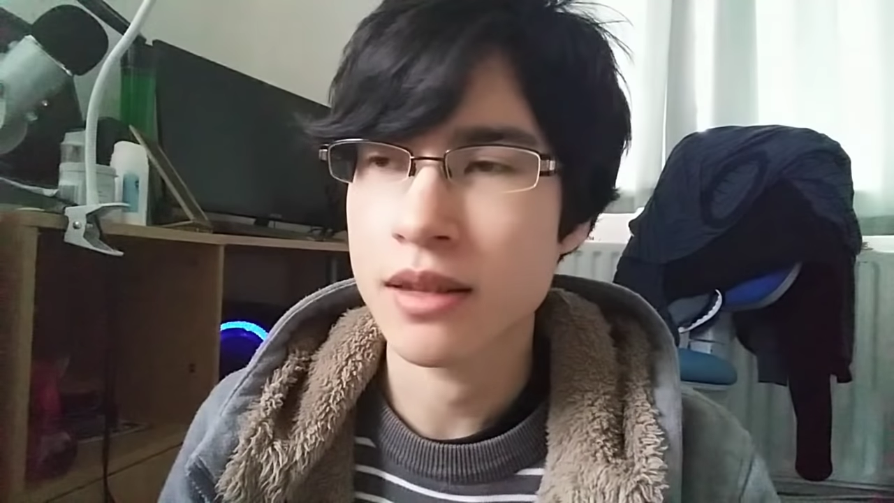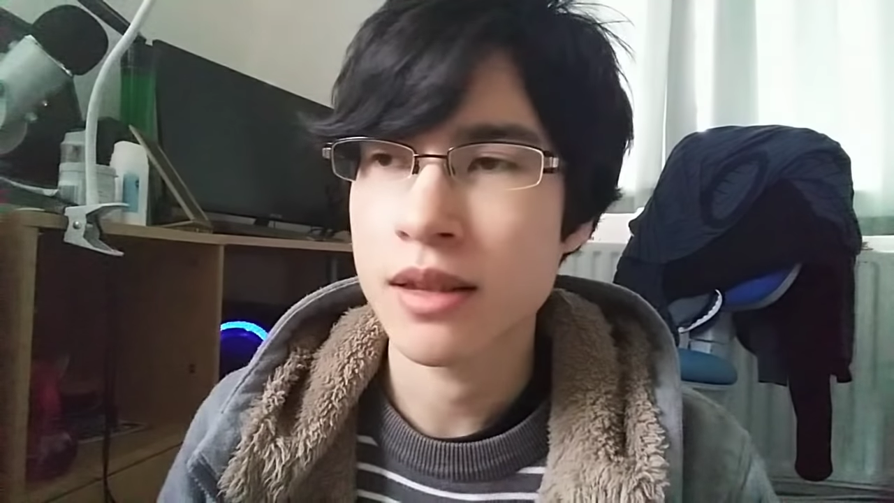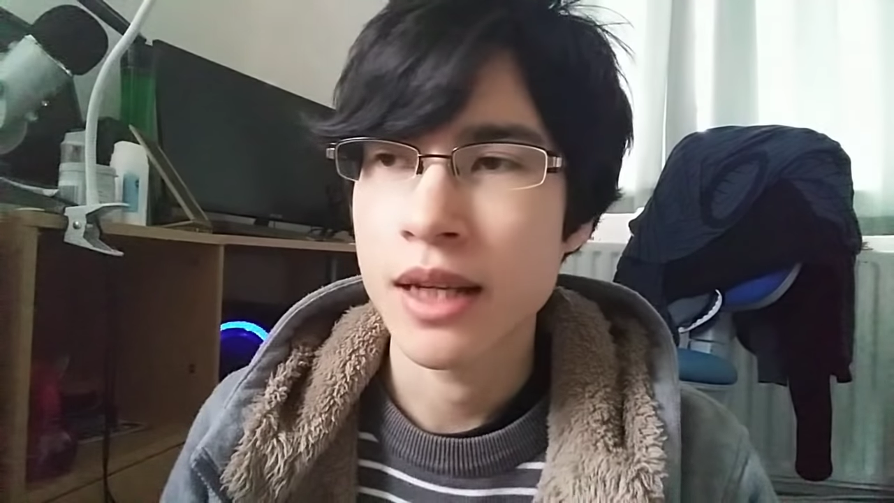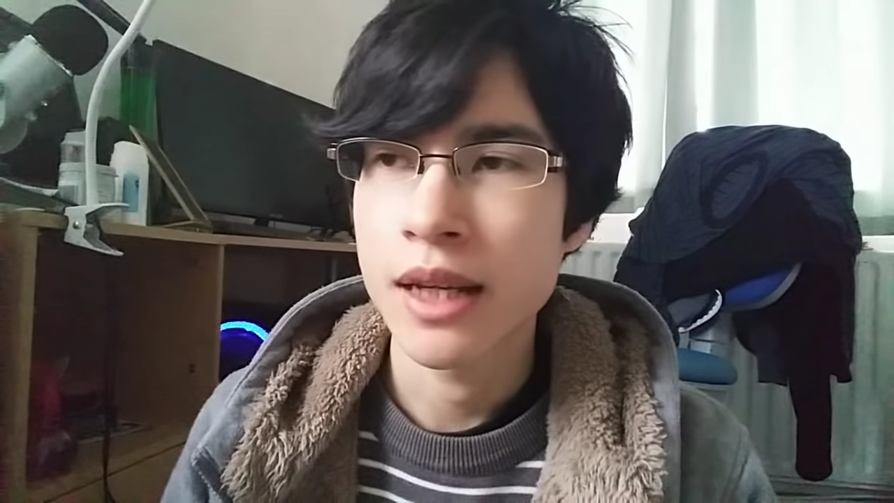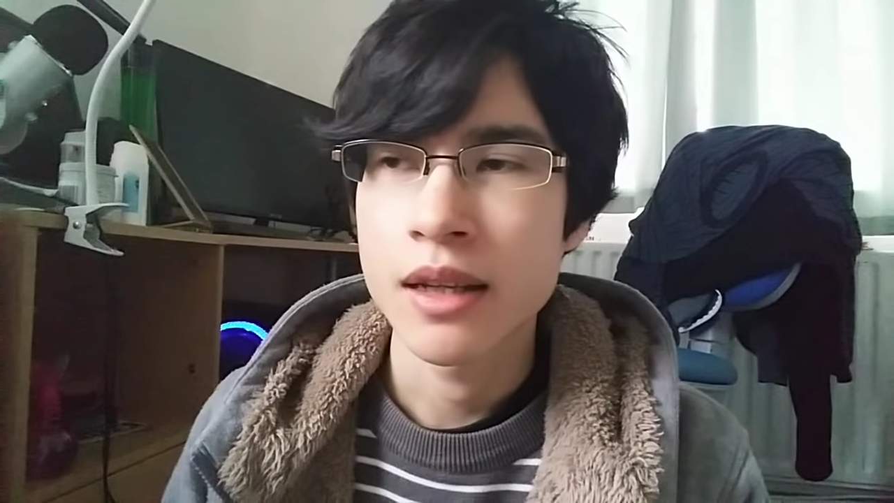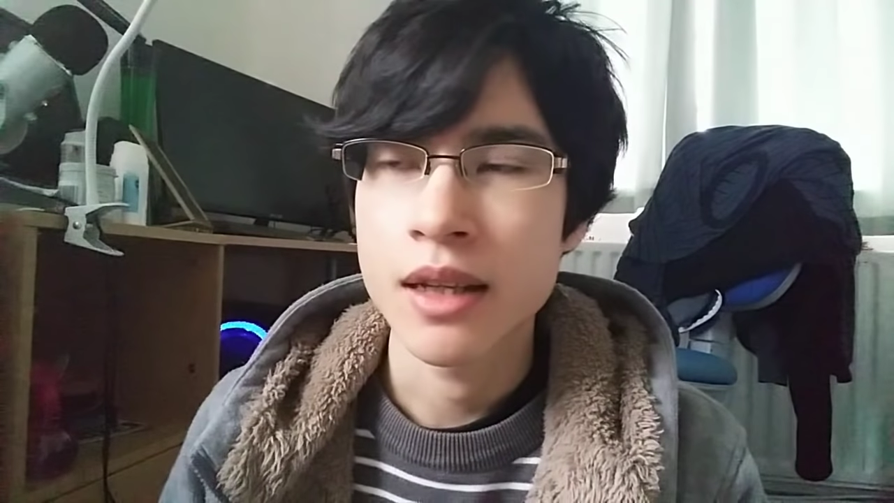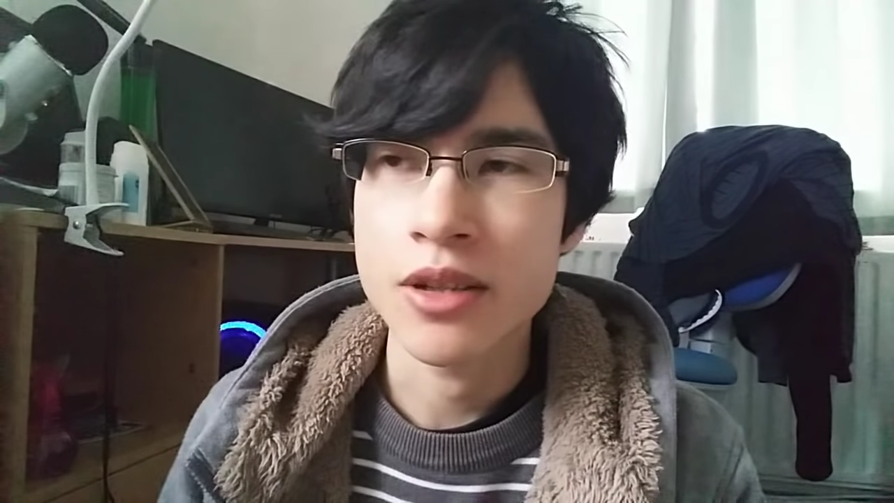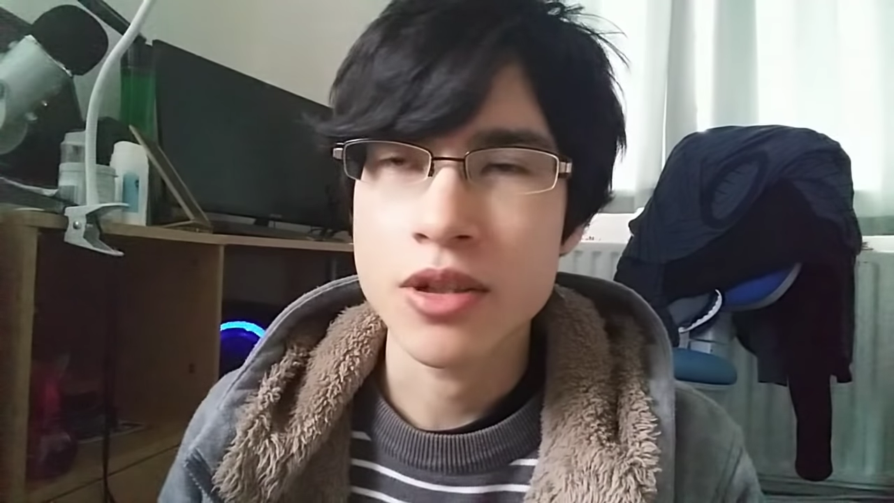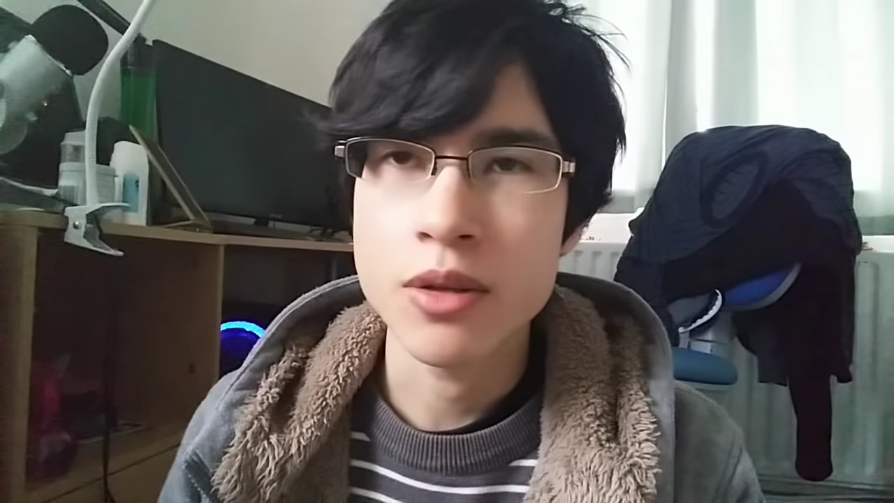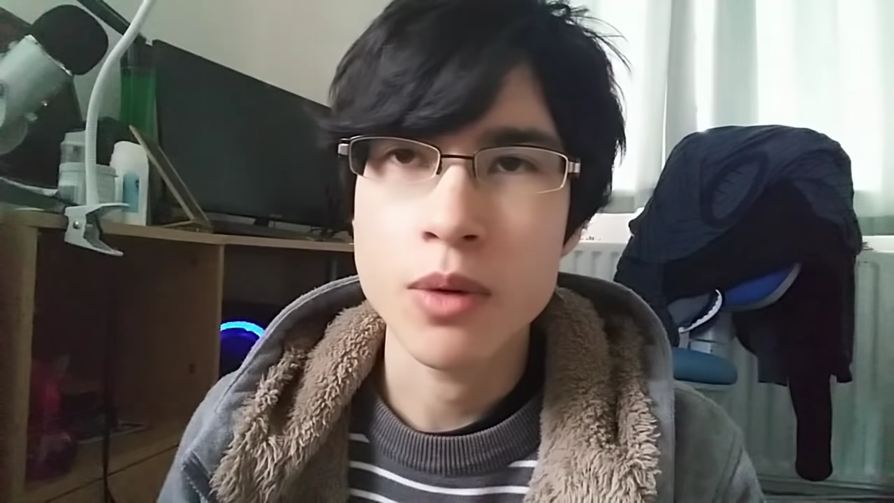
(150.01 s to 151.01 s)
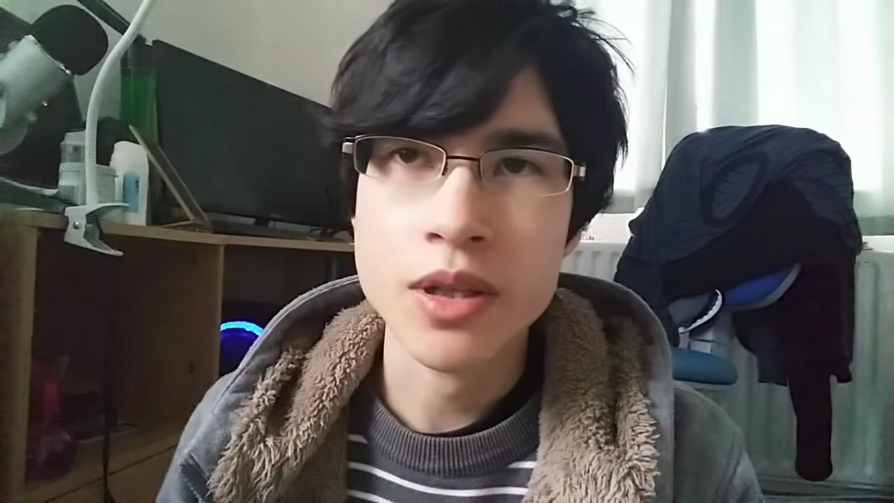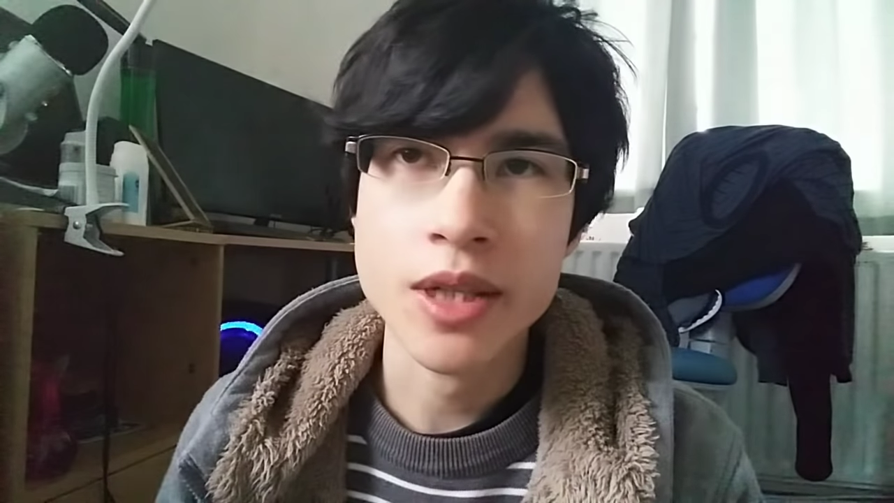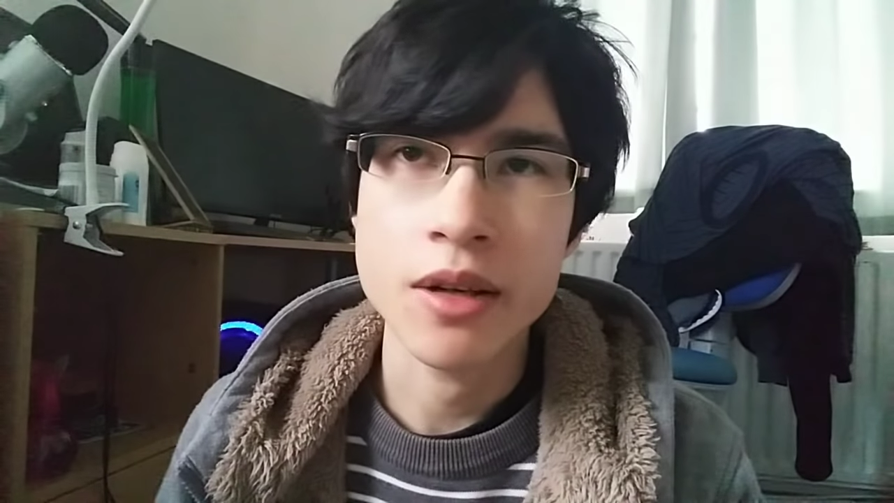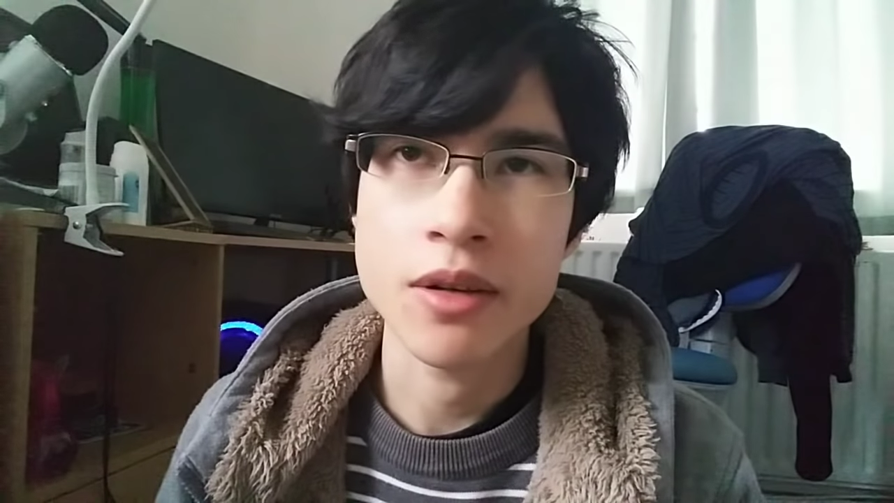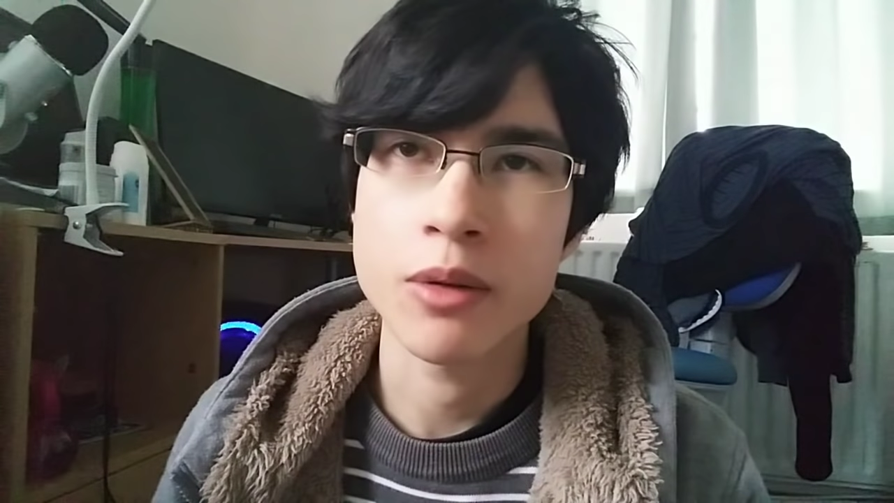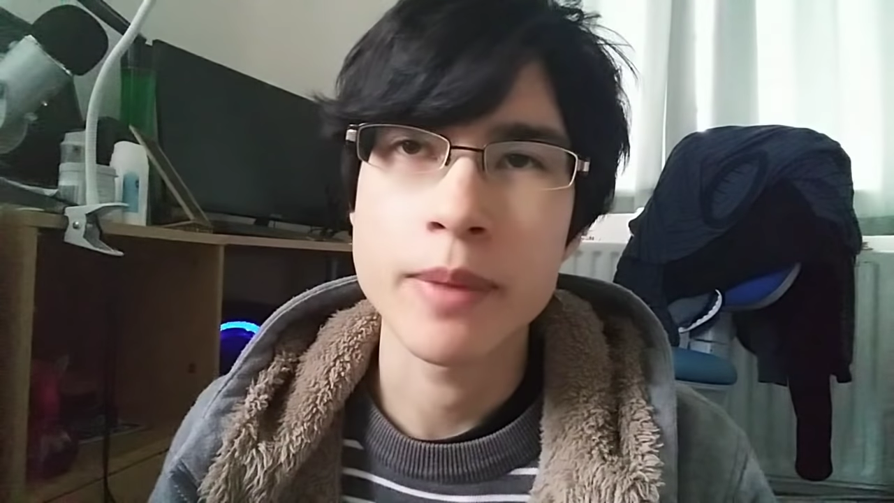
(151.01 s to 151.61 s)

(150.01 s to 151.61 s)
and it actually worked out.